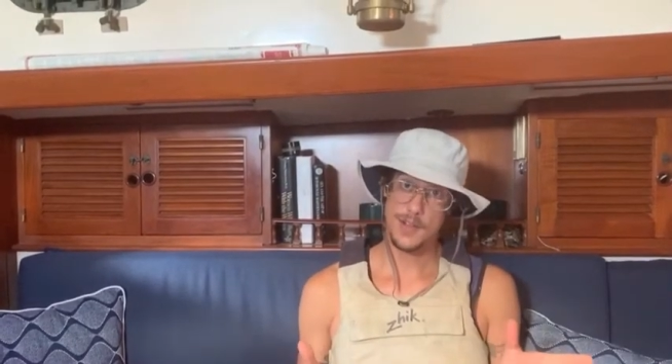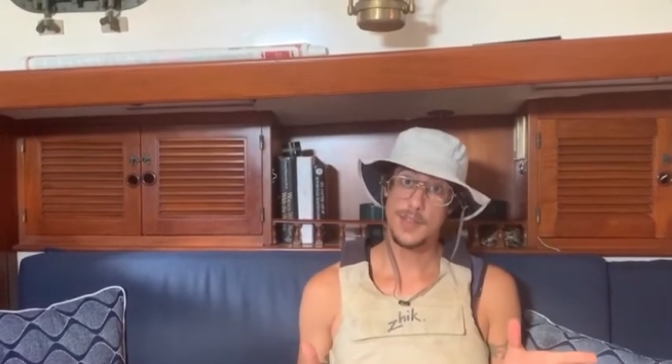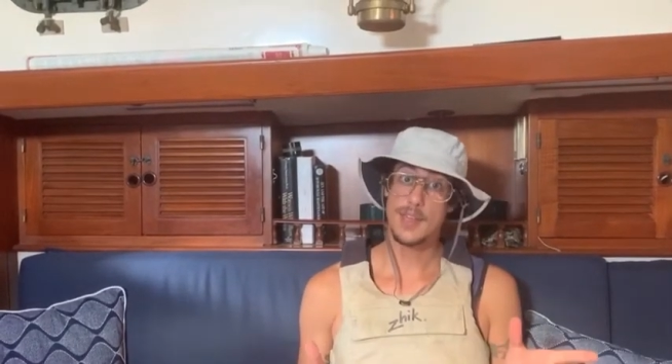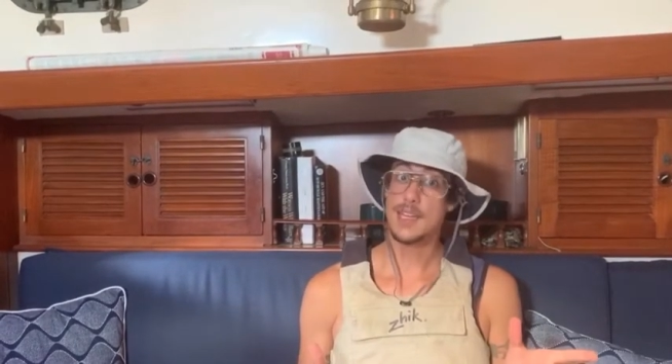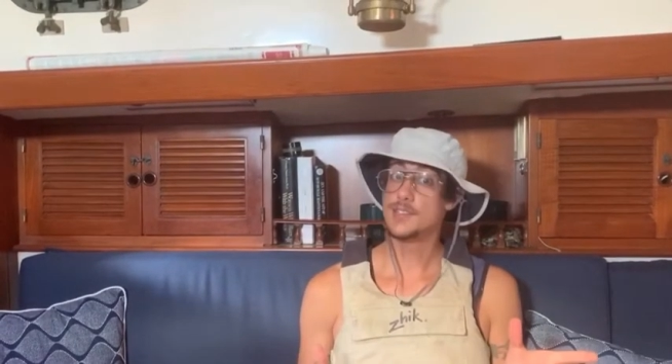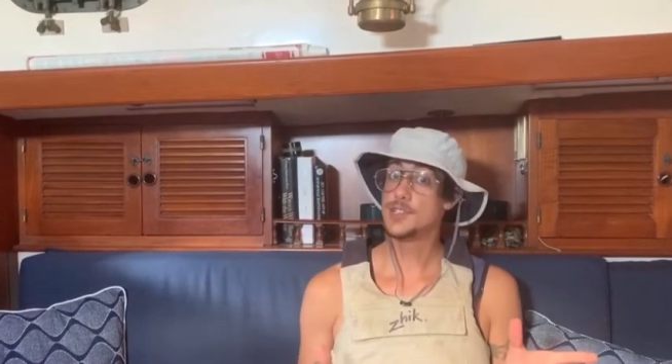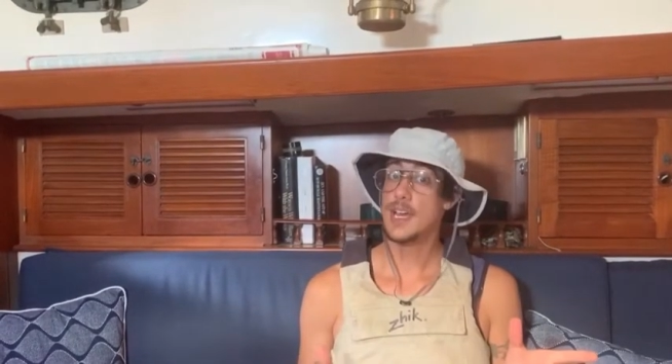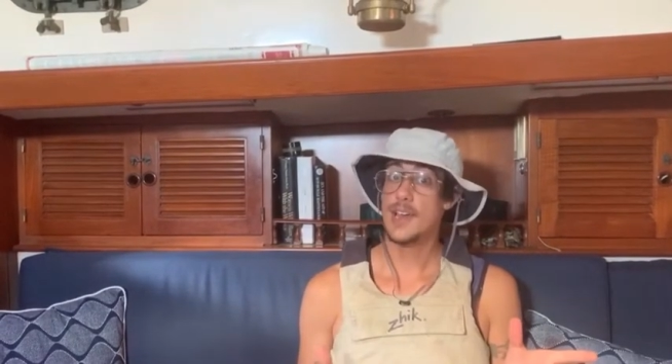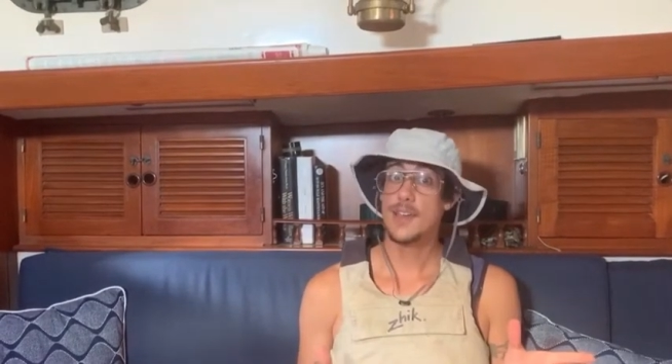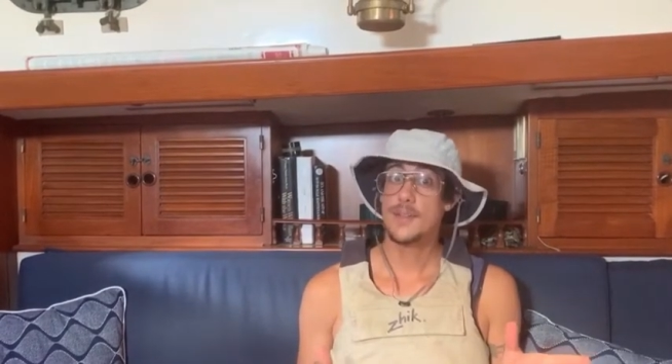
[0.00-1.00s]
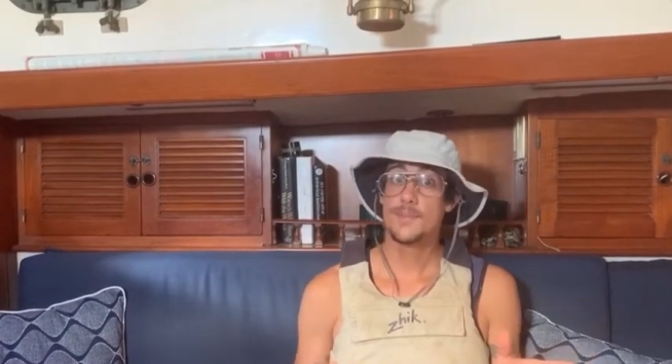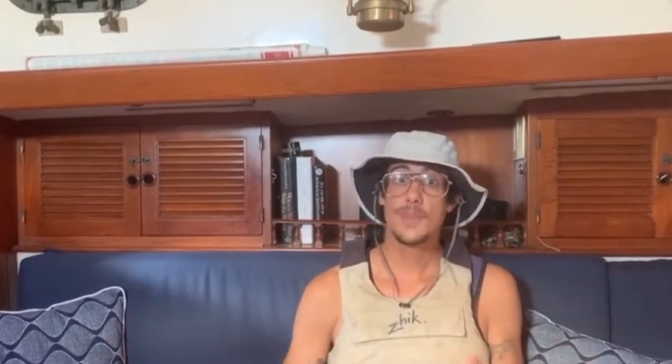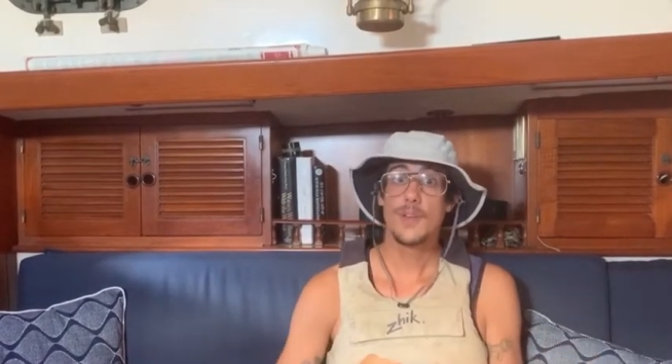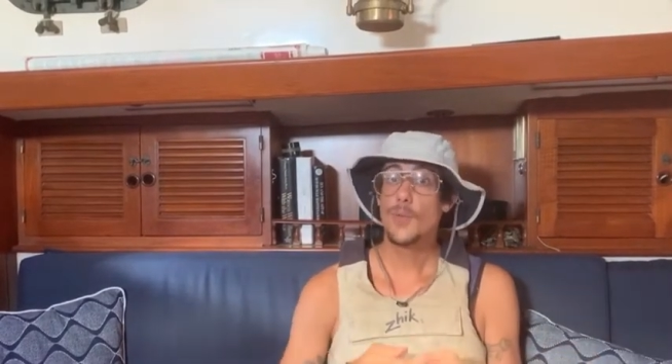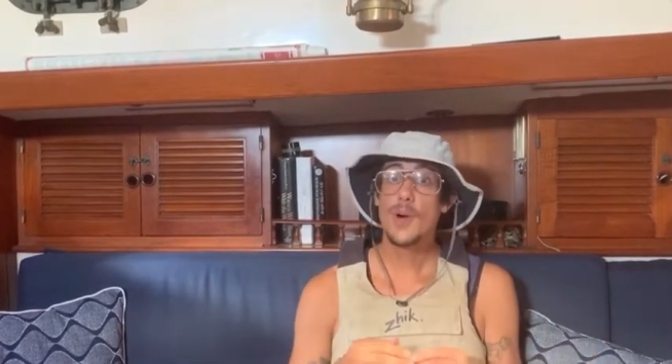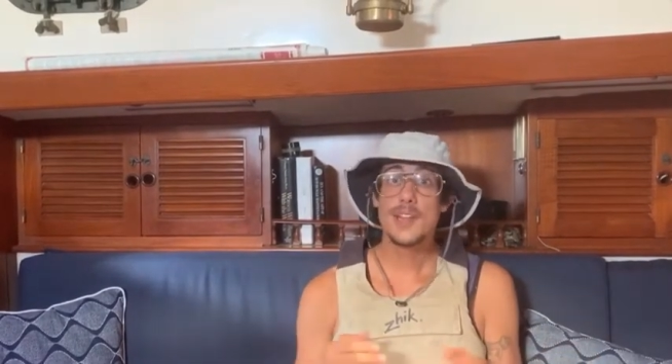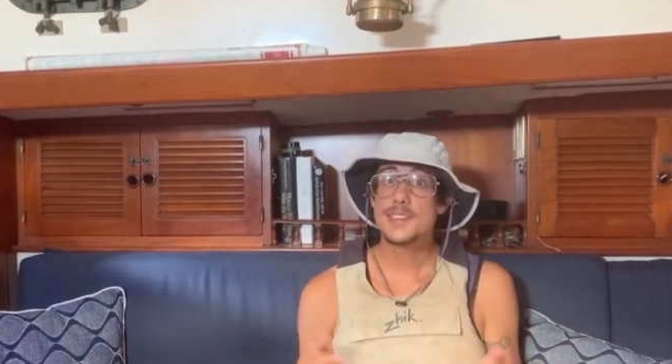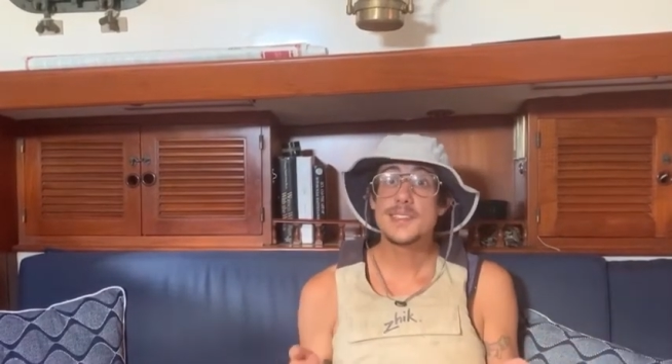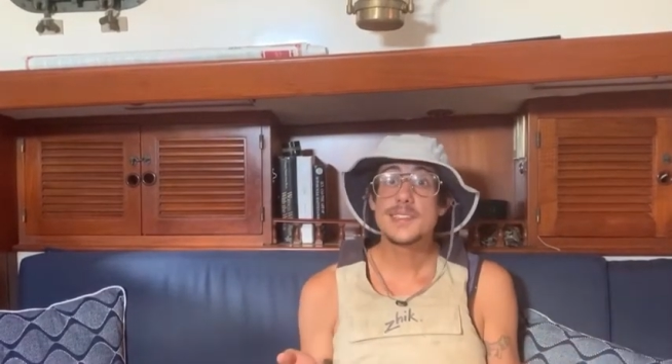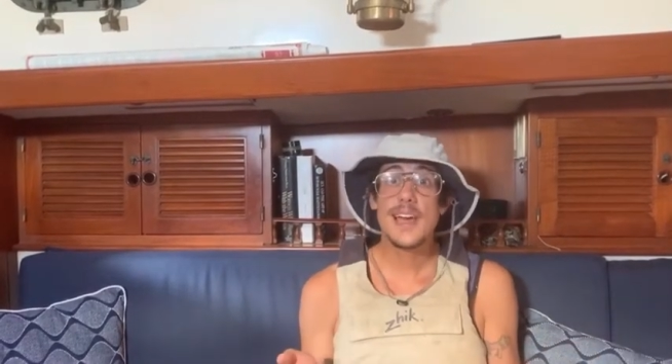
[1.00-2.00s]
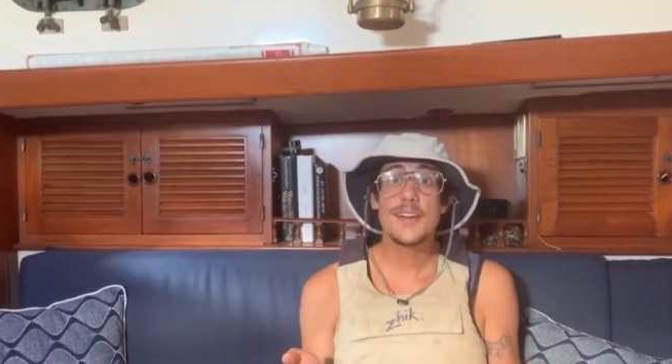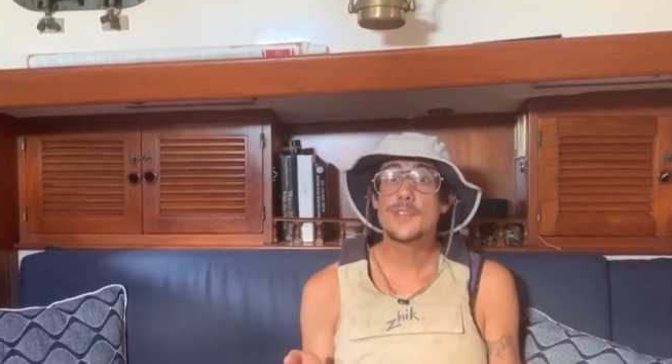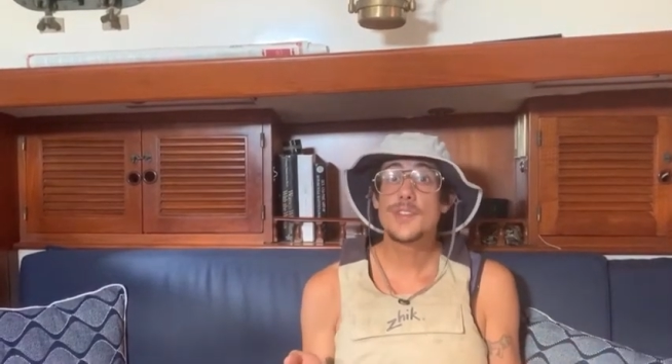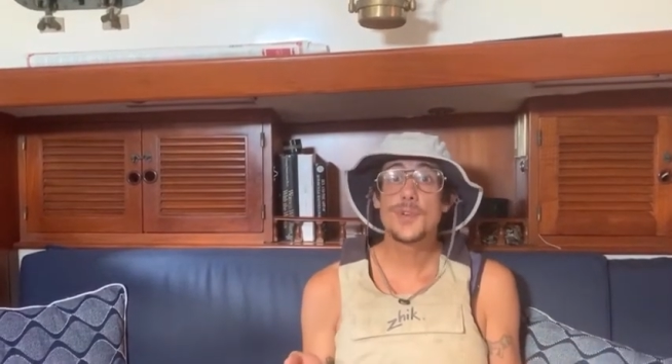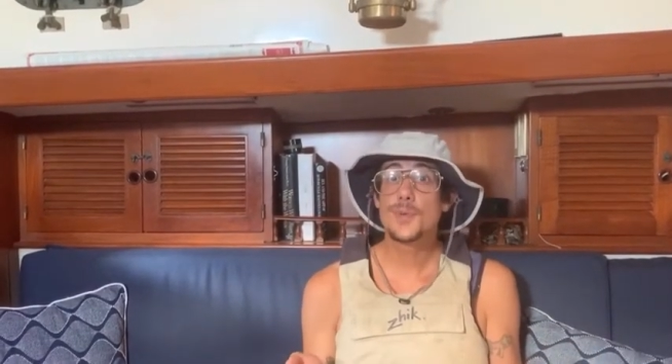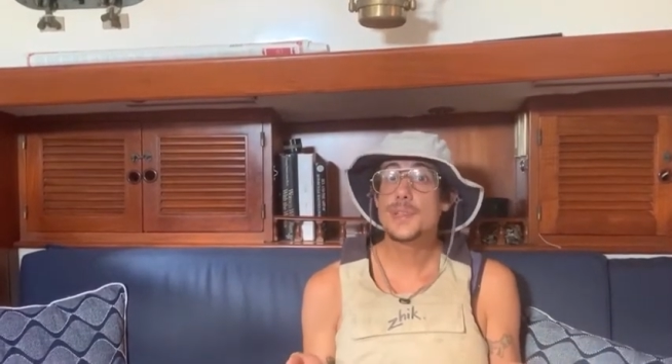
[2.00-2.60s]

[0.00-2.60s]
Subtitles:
You're thinking, Jack, what does this have to do with